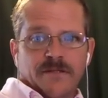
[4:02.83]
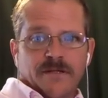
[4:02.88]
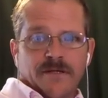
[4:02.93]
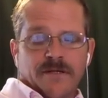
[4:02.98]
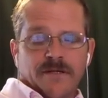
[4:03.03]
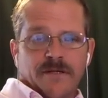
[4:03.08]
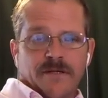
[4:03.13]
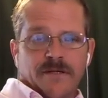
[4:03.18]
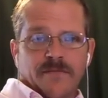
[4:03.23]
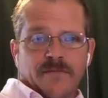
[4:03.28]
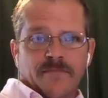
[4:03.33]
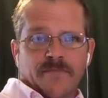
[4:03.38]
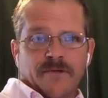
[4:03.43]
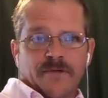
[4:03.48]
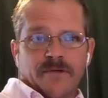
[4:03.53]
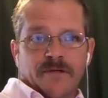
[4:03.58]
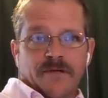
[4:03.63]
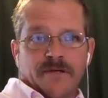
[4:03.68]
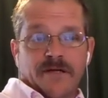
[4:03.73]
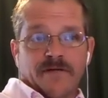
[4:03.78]
And
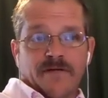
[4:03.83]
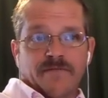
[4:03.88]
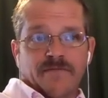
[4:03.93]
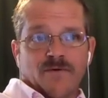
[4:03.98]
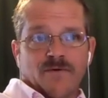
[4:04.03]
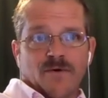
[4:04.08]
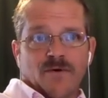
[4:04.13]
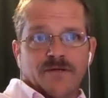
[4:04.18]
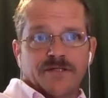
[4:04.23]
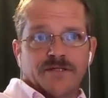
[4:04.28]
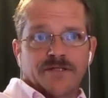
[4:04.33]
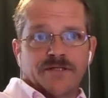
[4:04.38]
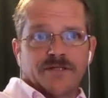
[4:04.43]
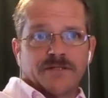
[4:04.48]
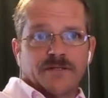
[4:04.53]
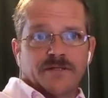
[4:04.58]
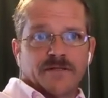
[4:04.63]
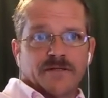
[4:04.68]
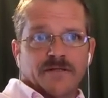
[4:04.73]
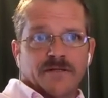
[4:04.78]
of course,
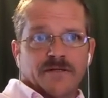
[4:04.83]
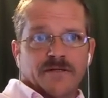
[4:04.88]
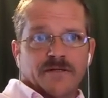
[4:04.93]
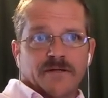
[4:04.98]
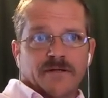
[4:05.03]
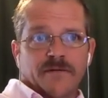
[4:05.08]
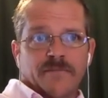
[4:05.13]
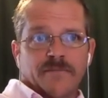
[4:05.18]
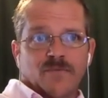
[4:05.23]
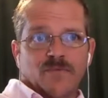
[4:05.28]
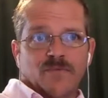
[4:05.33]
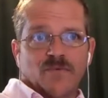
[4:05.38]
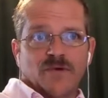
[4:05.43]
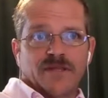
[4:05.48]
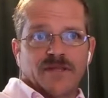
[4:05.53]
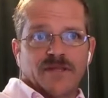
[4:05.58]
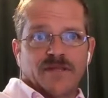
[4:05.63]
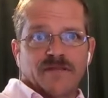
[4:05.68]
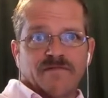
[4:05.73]
within